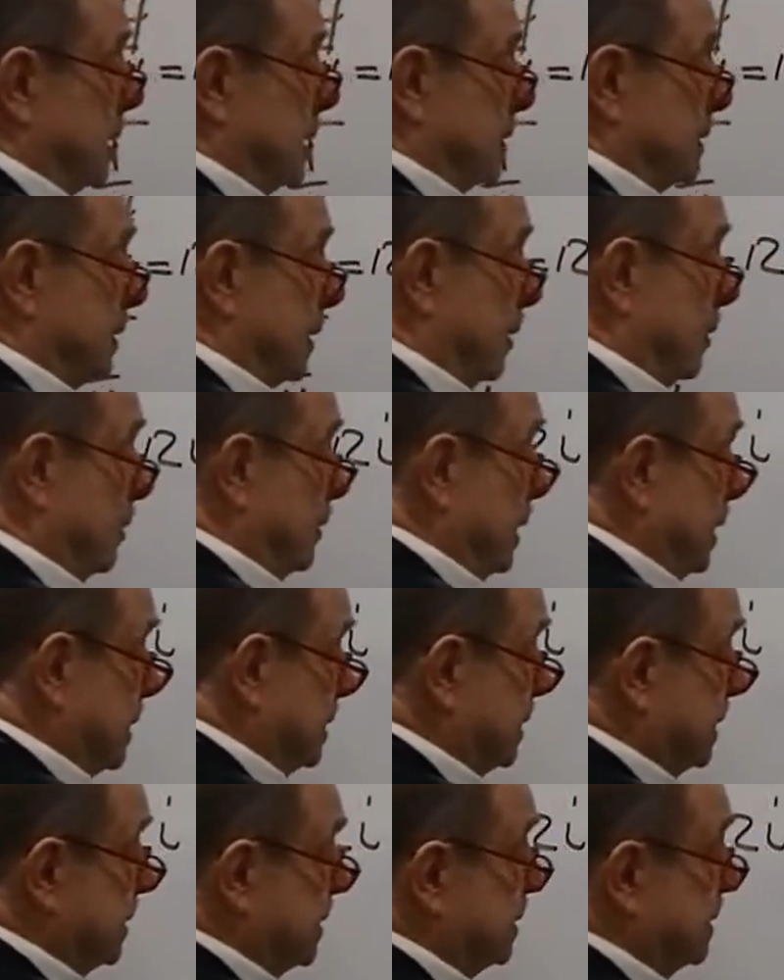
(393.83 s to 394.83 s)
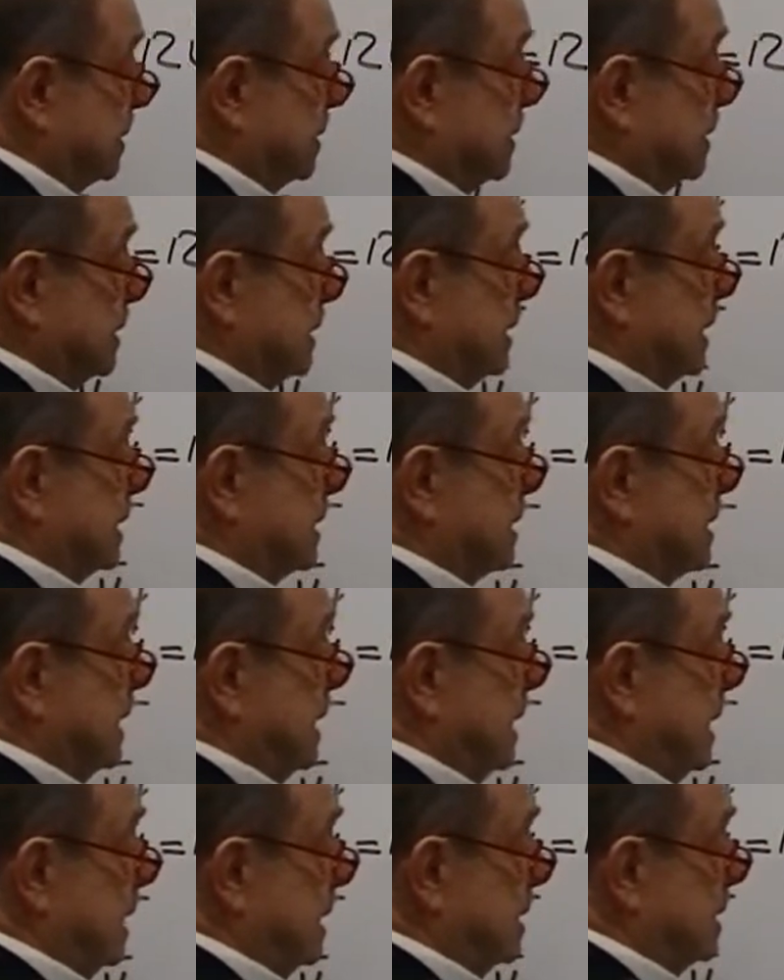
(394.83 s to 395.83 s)
So this
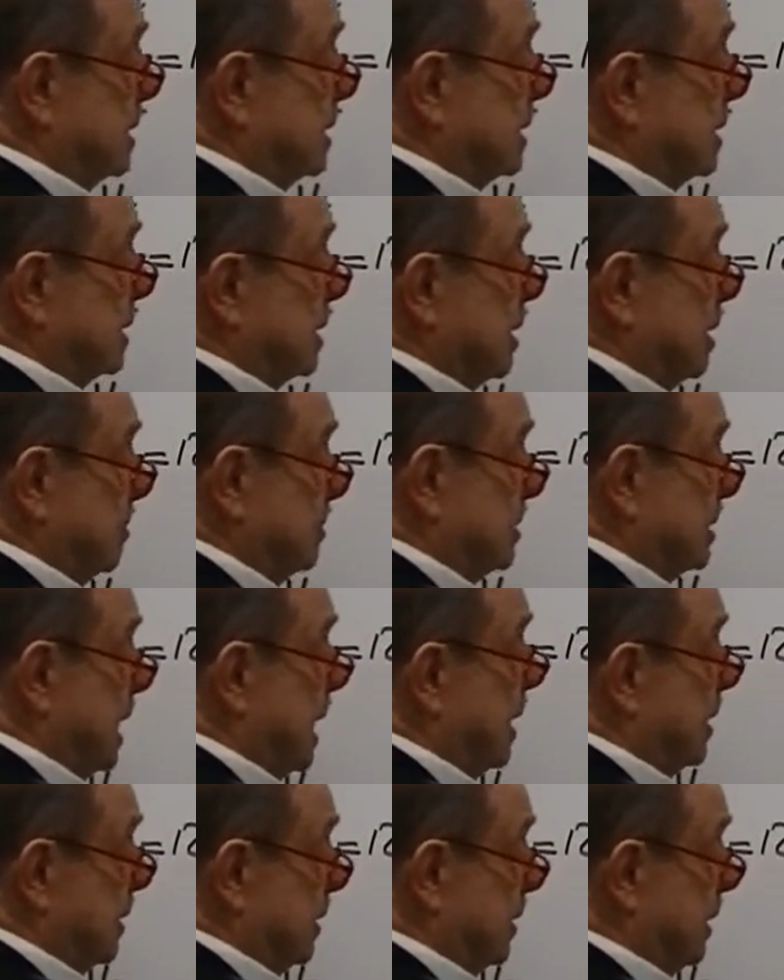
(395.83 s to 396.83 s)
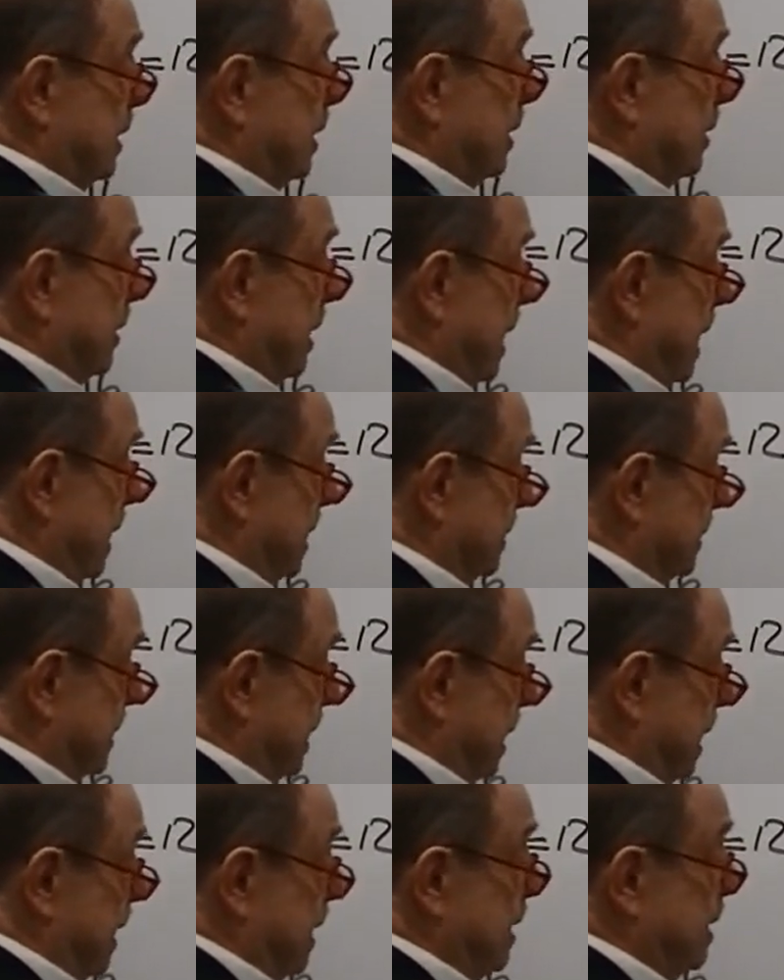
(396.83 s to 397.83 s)
16 comes out of there as
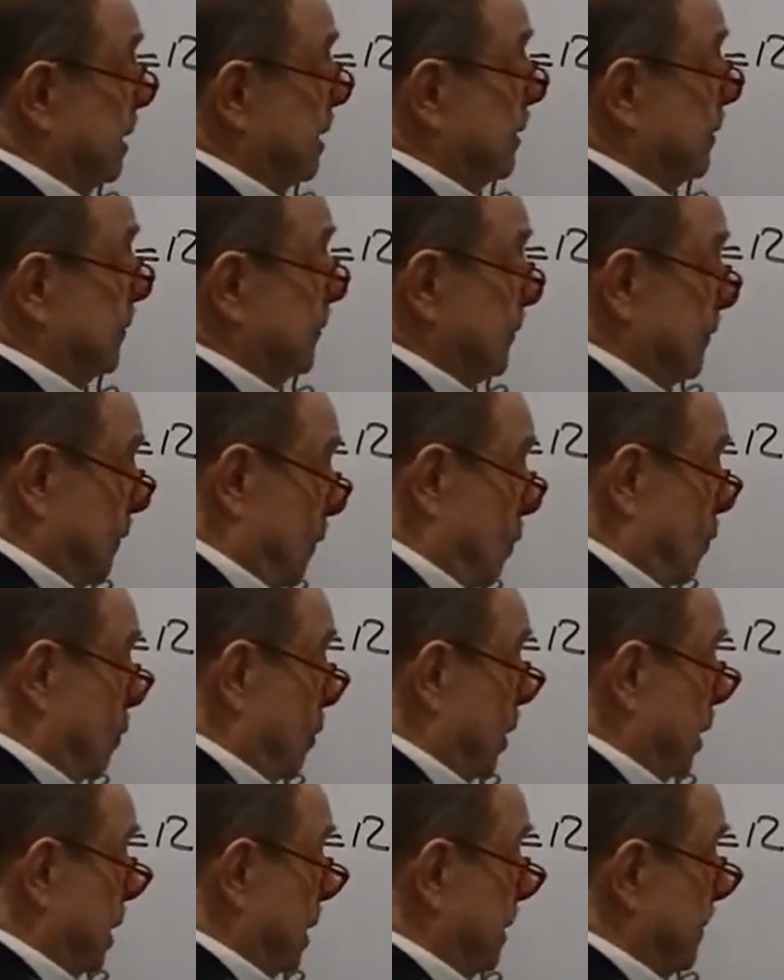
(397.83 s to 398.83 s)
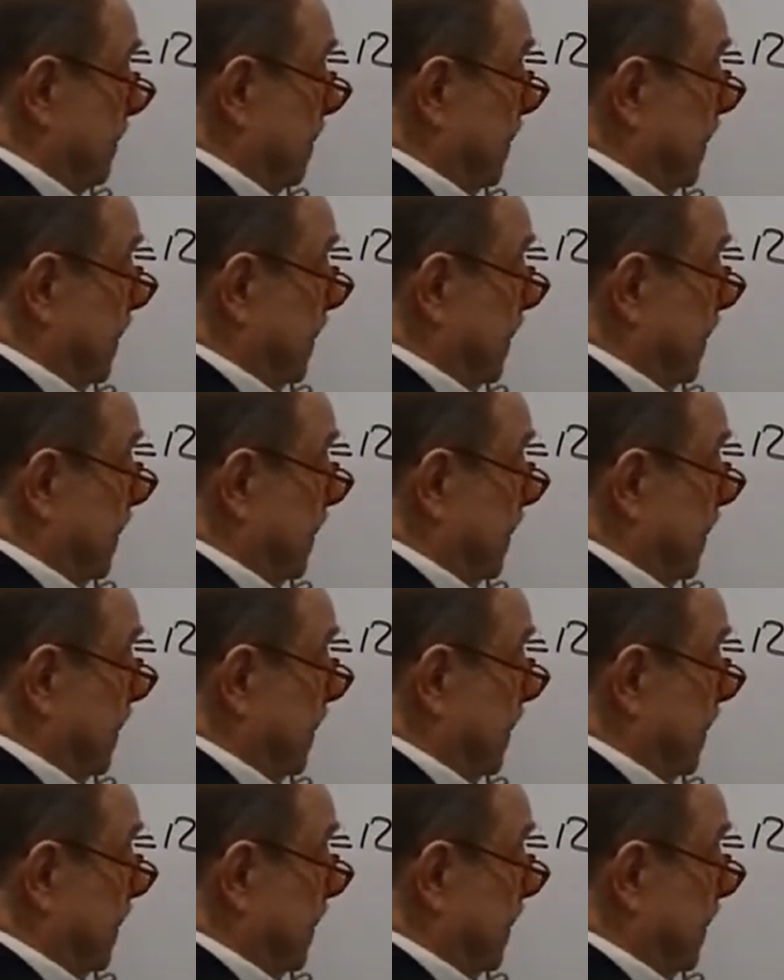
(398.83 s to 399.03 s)
a 4.